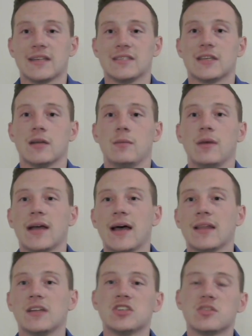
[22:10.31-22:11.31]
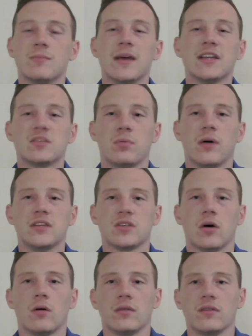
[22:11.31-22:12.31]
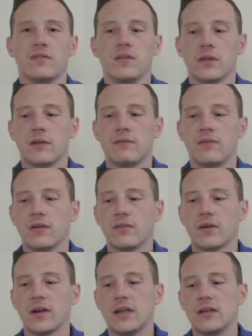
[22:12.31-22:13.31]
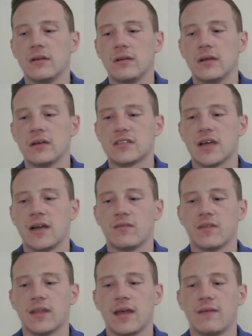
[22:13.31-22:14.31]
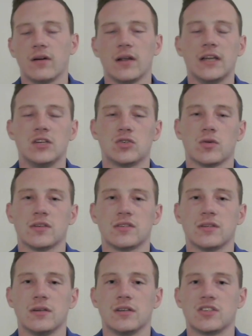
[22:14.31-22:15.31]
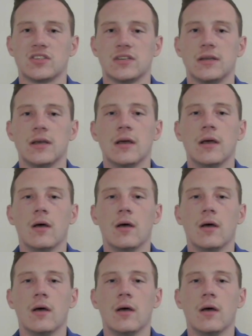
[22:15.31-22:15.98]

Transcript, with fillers: He's going to be a guy that just makes plays all over the field, and I'm very very eh, excited for that. Very interested to see